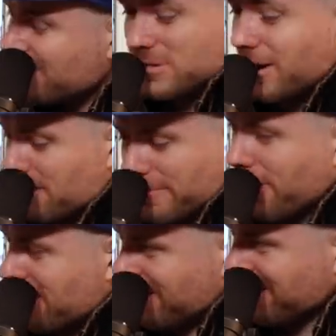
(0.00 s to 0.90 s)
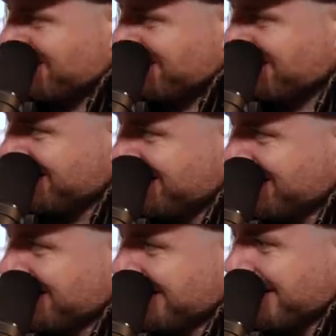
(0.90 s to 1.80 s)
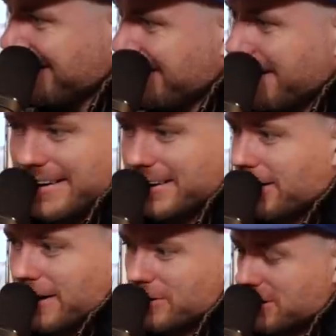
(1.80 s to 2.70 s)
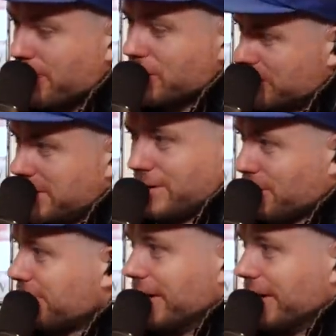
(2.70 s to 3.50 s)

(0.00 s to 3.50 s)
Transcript: You saw the photo. I can only do so much for this young